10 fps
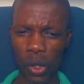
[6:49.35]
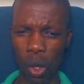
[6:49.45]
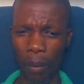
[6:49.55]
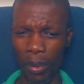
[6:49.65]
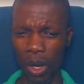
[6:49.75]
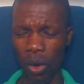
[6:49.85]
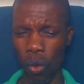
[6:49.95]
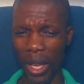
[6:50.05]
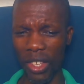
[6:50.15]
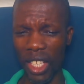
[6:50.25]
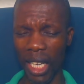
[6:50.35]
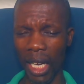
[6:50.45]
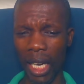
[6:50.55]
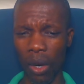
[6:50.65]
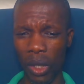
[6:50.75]
So we still
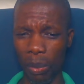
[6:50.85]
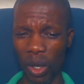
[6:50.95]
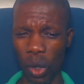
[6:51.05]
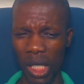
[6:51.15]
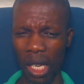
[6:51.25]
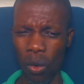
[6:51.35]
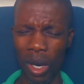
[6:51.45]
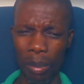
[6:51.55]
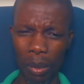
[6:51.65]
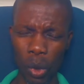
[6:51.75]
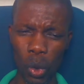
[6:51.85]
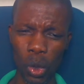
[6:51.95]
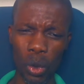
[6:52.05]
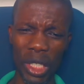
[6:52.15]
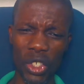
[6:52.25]
allowed, because when people
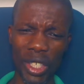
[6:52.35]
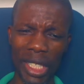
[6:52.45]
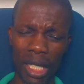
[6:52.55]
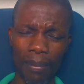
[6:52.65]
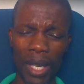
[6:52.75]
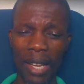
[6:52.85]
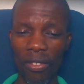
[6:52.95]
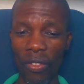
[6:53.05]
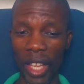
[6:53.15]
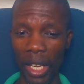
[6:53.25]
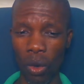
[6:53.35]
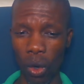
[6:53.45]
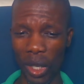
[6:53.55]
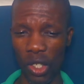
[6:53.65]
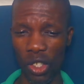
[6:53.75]
took to the streets, they
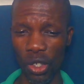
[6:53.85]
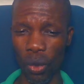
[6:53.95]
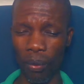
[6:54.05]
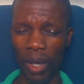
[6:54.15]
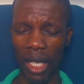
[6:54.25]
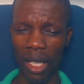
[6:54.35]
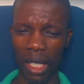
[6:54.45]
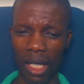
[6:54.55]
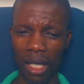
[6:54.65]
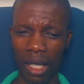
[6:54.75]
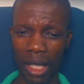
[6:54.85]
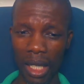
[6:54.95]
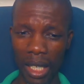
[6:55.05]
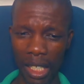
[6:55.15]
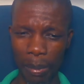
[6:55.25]
always knew that
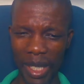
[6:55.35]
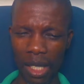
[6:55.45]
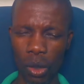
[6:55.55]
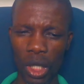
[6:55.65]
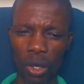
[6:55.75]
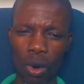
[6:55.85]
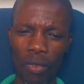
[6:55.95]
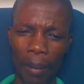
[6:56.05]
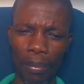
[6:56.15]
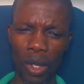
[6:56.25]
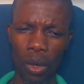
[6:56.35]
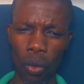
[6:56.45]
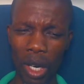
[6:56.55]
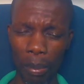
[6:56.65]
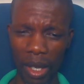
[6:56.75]
the next person to take over
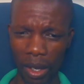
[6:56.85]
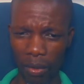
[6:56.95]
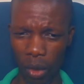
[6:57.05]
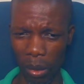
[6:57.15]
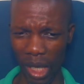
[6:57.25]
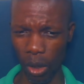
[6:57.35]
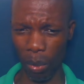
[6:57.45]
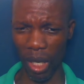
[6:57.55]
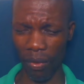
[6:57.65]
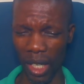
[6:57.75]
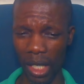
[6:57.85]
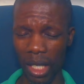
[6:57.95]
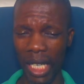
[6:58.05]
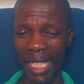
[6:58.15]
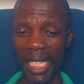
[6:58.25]
will be from ZANU-PF, and
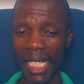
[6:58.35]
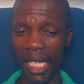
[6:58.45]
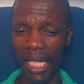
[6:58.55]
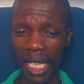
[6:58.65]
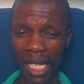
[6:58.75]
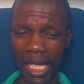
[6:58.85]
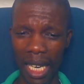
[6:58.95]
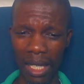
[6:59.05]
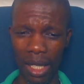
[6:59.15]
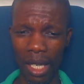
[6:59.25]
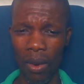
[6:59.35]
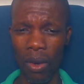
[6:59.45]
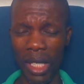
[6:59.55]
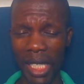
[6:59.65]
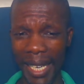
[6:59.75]
the telltale
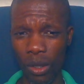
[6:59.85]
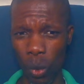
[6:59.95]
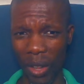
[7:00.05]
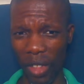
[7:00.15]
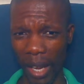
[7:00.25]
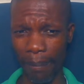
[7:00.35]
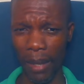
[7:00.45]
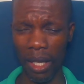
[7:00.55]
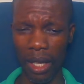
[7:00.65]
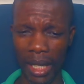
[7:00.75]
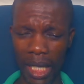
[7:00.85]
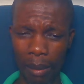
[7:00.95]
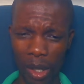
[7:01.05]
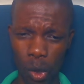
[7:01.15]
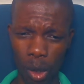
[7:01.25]
signs were there that
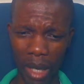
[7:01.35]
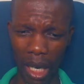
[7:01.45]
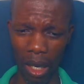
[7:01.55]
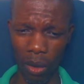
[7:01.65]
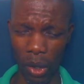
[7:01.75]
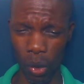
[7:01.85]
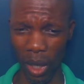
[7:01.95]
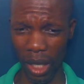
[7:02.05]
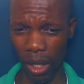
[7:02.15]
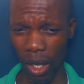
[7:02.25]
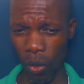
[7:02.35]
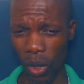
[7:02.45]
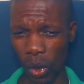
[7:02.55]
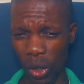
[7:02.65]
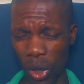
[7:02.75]
Emmerson Mnangagwa was the one who
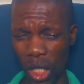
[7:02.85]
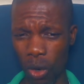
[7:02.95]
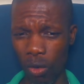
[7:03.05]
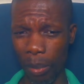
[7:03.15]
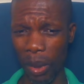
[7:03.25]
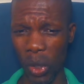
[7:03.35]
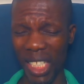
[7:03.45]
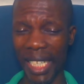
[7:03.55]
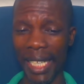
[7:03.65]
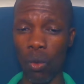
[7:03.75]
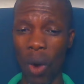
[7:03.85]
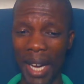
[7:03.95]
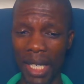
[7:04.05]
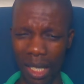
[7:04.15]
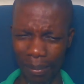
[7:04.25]
was going to take over, because he had
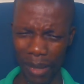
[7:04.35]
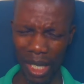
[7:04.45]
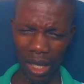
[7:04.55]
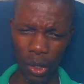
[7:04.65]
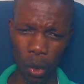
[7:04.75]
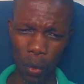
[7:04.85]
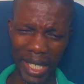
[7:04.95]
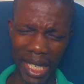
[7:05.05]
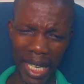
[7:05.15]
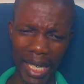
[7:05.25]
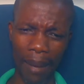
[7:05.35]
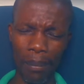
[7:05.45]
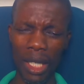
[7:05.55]
warned 2 weeks earlier